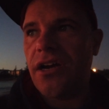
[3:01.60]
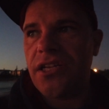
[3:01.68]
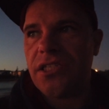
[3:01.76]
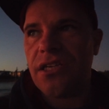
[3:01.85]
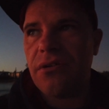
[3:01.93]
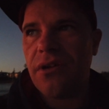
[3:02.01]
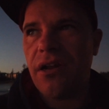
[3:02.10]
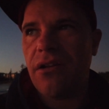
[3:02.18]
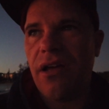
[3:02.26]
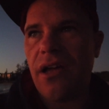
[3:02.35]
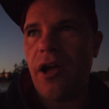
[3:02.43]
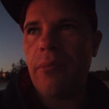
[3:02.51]
ISO. I don't
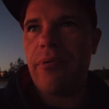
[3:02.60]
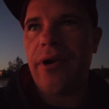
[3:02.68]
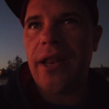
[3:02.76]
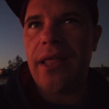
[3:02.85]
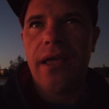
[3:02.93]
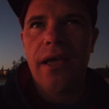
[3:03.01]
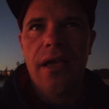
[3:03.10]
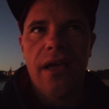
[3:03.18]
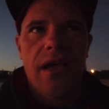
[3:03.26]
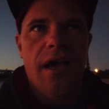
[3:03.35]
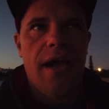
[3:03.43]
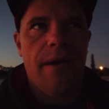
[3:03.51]
like operating
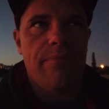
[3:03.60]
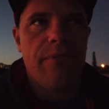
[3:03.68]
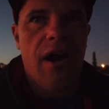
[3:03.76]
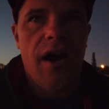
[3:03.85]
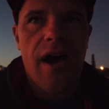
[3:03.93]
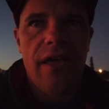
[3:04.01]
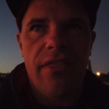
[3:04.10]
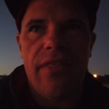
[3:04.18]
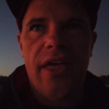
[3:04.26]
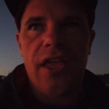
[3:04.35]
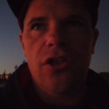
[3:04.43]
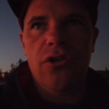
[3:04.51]
higher than
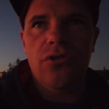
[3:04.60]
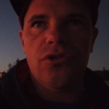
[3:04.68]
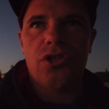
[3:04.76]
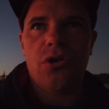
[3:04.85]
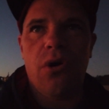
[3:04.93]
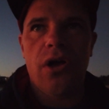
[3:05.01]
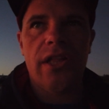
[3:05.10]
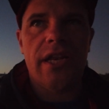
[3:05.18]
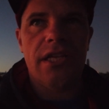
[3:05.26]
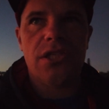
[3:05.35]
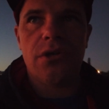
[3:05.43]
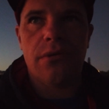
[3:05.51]
that, you lose
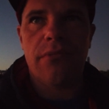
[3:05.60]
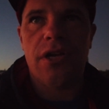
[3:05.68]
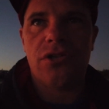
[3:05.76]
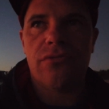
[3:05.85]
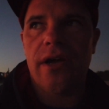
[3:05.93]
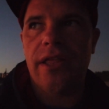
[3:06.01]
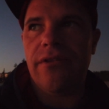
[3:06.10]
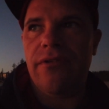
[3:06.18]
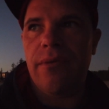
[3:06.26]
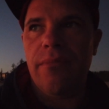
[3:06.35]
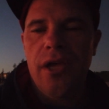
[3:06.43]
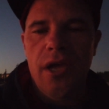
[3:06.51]
quality. So I'd much
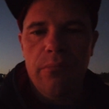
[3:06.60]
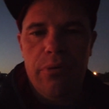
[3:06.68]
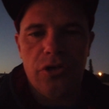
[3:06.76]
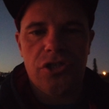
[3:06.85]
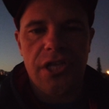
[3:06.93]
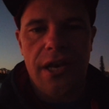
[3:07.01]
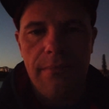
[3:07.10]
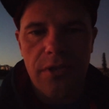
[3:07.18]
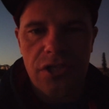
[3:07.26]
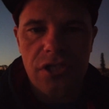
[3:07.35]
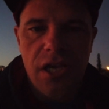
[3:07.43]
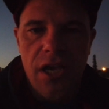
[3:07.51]
rather push the
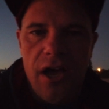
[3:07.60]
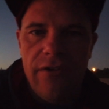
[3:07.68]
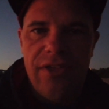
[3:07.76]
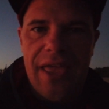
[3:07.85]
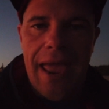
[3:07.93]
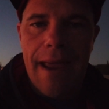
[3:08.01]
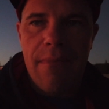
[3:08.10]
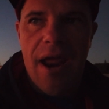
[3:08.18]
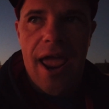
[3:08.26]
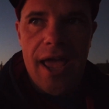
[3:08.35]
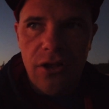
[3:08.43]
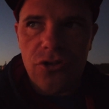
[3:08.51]
limits of the
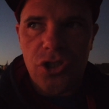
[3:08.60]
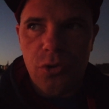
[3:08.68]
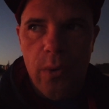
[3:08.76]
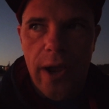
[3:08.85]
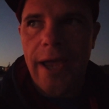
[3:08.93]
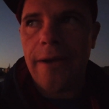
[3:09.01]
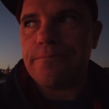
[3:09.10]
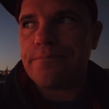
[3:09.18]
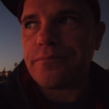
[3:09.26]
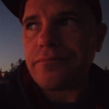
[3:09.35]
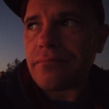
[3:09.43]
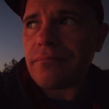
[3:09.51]
camera elsewhere.
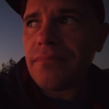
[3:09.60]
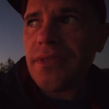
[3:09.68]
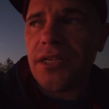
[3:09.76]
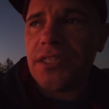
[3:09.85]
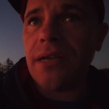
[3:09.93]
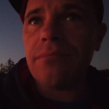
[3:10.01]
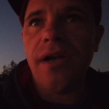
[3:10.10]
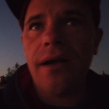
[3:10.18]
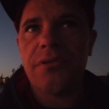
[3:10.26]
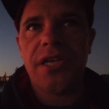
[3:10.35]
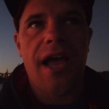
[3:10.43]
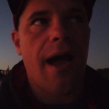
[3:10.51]

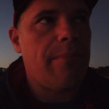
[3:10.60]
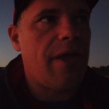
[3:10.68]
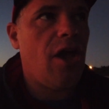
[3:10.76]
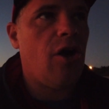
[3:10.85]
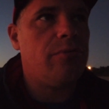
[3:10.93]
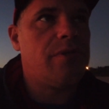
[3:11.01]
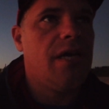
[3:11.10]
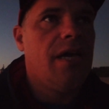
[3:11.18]
Sometimes it can't be helped.